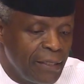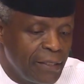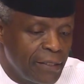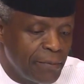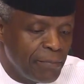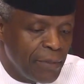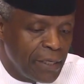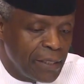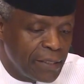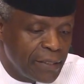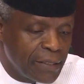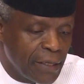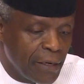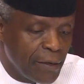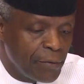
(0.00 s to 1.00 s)
each
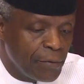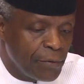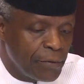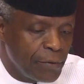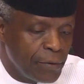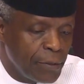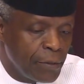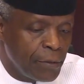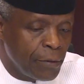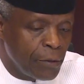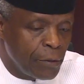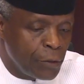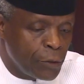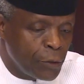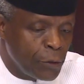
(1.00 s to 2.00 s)
minister
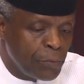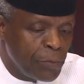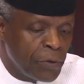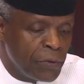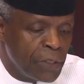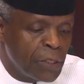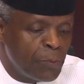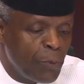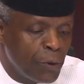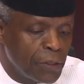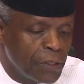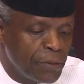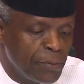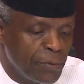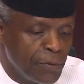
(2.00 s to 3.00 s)
should be
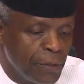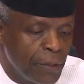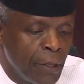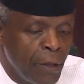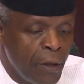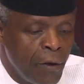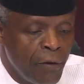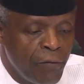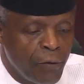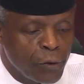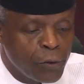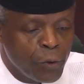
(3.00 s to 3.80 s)
responsible for